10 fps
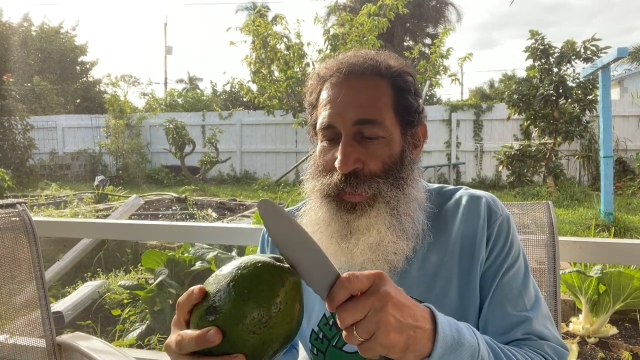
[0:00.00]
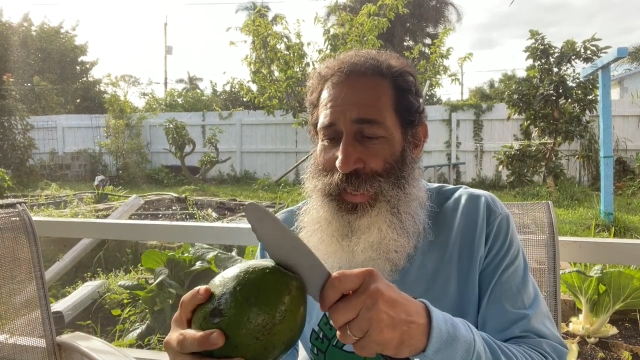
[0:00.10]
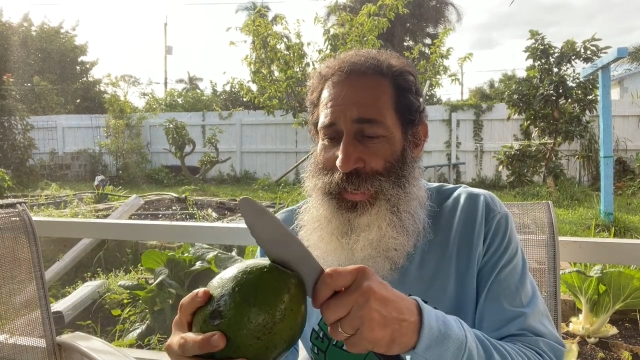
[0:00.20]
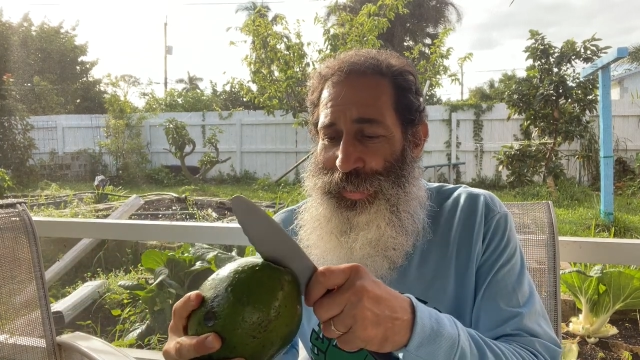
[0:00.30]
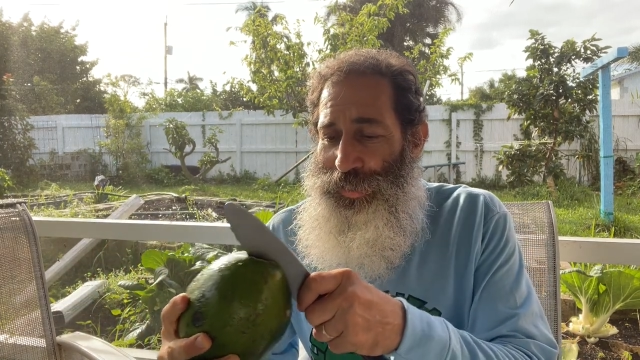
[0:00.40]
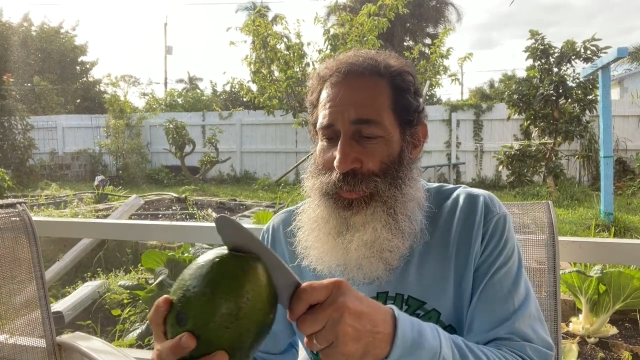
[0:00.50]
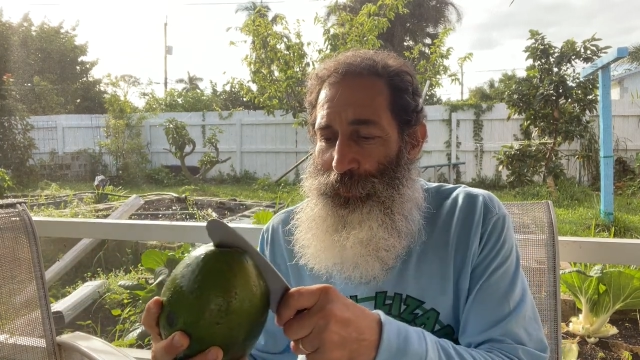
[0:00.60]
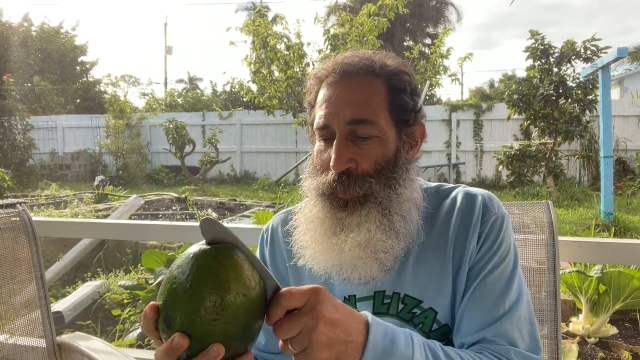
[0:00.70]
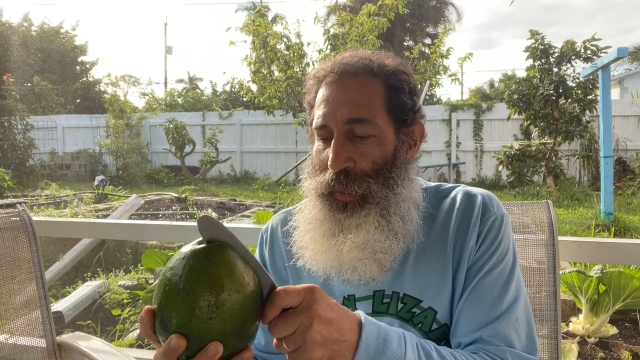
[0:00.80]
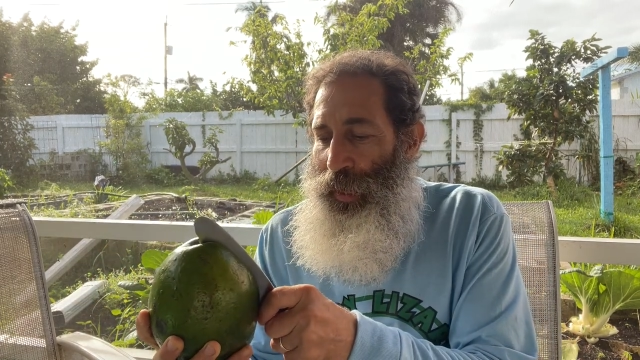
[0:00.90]
And
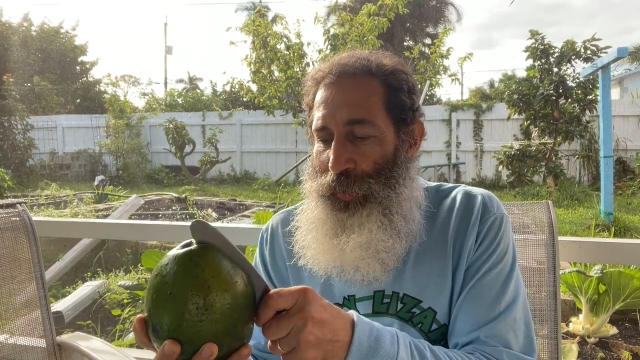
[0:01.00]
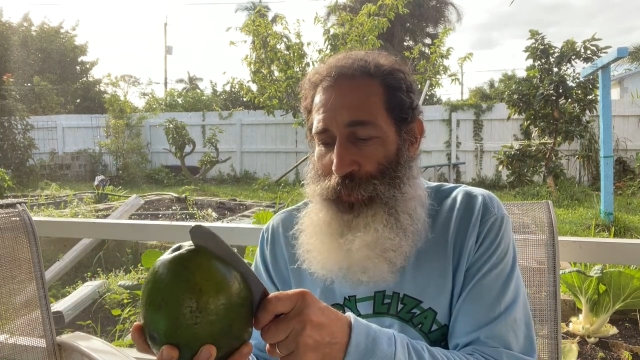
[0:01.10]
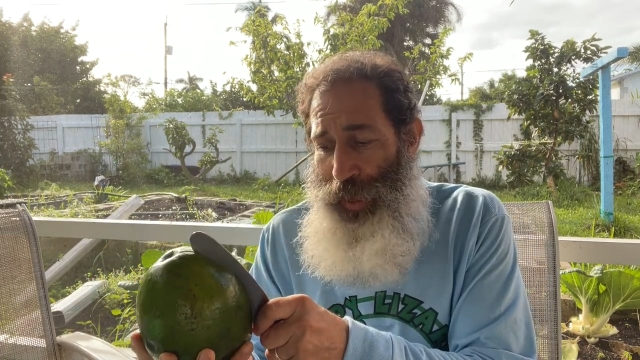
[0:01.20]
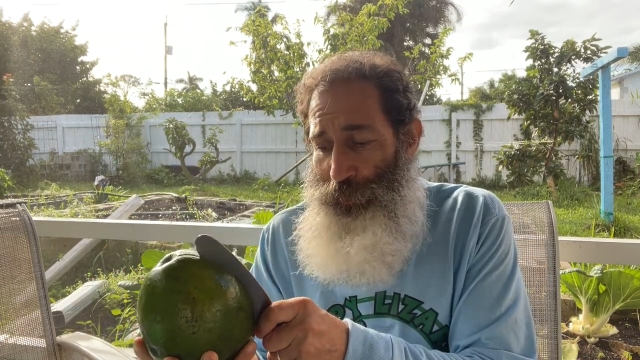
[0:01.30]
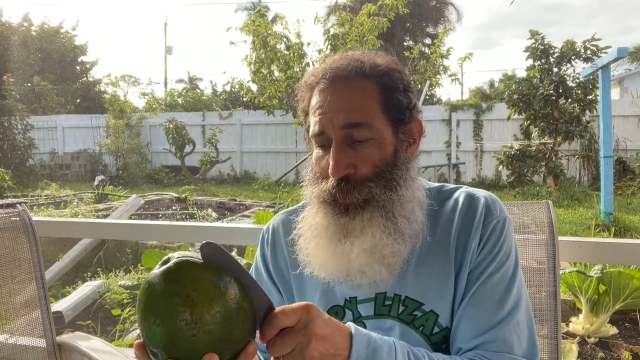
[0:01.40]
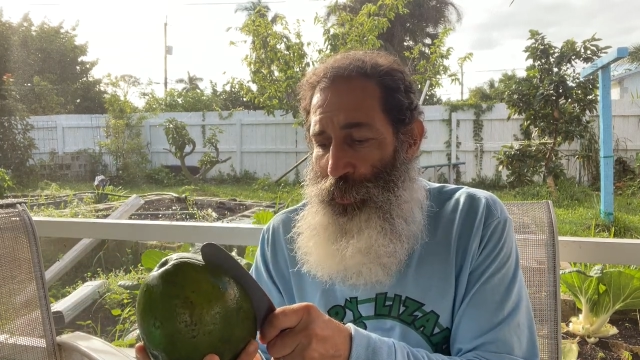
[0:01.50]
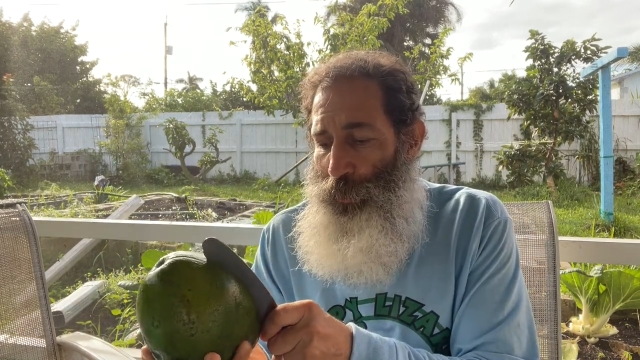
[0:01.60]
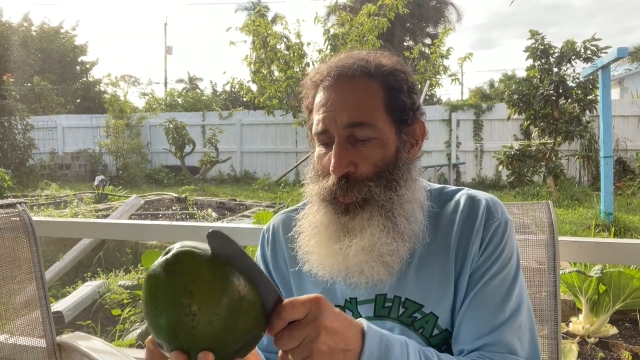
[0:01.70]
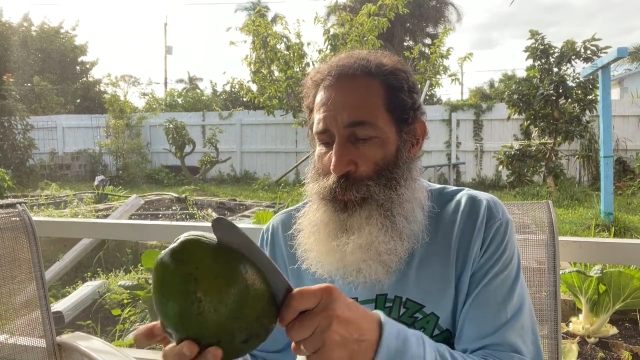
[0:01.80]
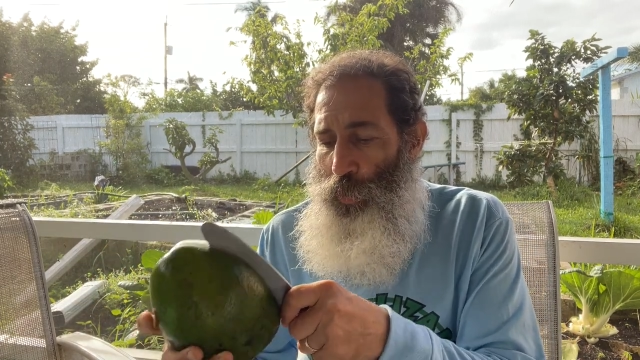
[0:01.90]
I've had Monroe
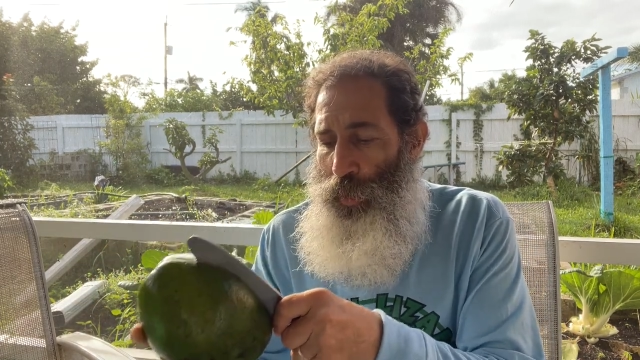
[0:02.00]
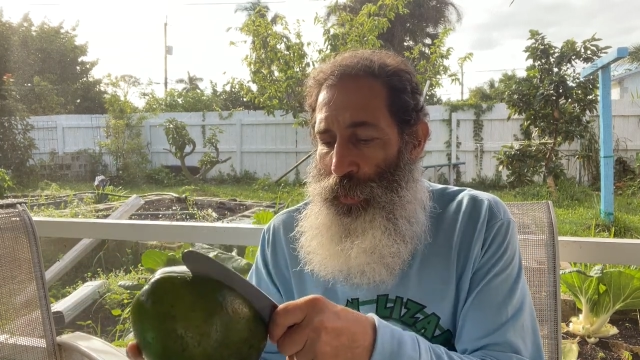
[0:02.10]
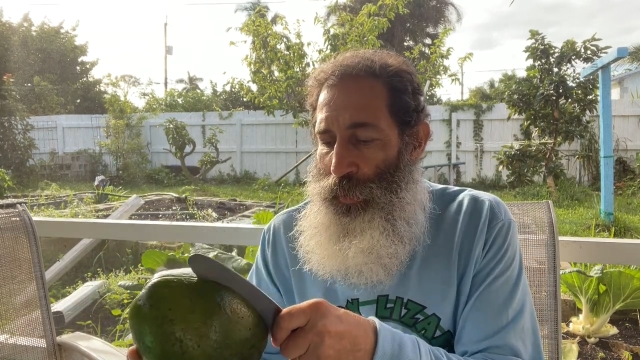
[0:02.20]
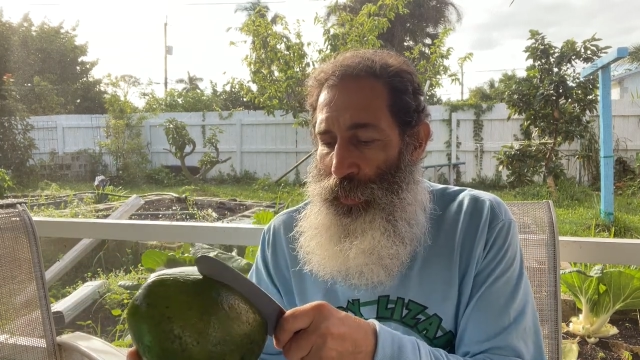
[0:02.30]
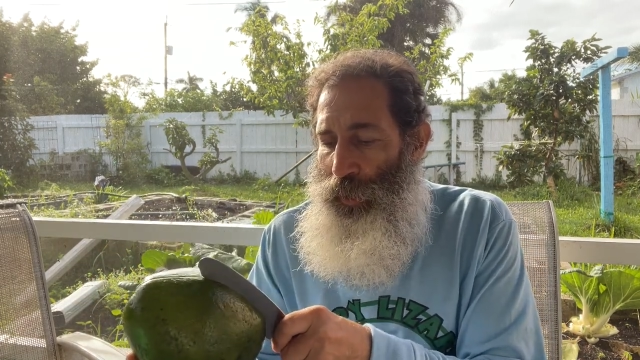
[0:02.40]
before.